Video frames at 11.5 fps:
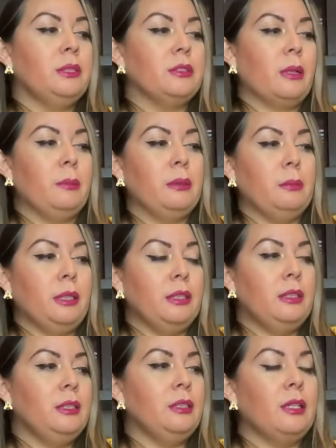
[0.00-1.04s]

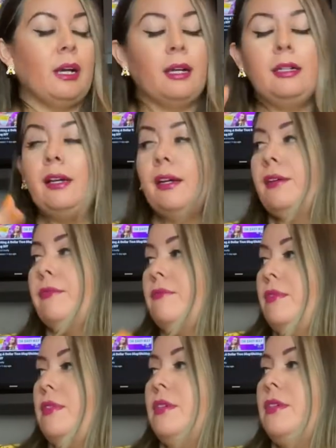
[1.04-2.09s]
sublimating i have
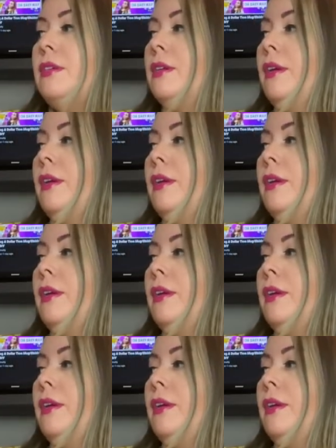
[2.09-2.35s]
the